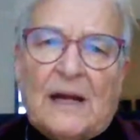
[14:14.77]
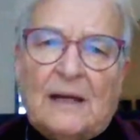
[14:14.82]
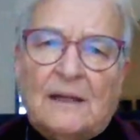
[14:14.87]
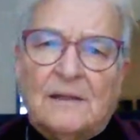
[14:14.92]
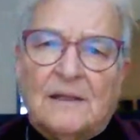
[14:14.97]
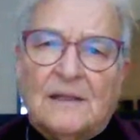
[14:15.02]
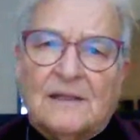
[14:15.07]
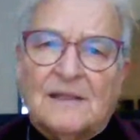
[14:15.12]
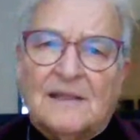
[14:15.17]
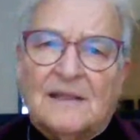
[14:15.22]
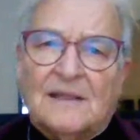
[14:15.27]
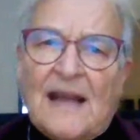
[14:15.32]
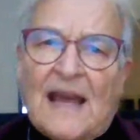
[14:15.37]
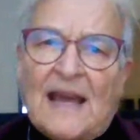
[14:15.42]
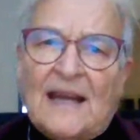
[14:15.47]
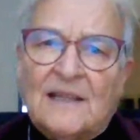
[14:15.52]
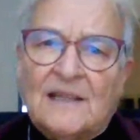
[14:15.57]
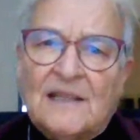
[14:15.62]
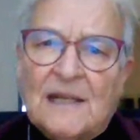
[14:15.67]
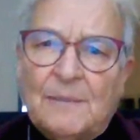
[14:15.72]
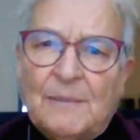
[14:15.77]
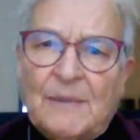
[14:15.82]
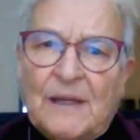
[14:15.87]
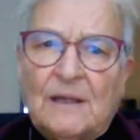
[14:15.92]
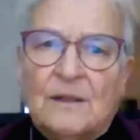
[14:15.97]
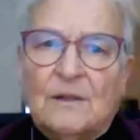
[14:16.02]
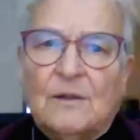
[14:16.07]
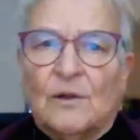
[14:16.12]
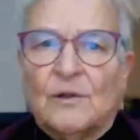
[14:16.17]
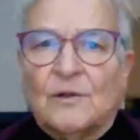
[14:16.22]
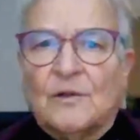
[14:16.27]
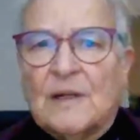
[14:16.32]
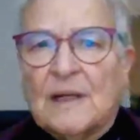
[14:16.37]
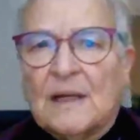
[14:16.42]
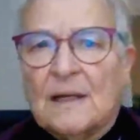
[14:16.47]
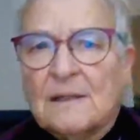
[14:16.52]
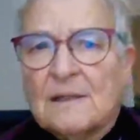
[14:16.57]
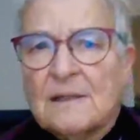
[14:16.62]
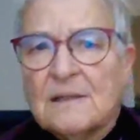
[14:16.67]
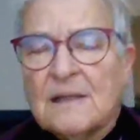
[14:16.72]
practice in academic
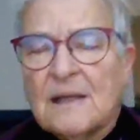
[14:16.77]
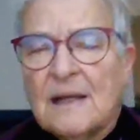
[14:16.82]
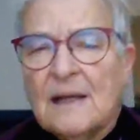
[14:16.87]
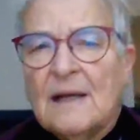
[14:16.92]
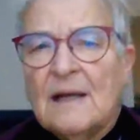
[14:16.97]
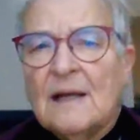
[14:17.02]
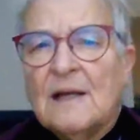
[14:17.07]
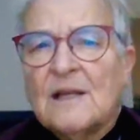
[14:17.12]
contexts,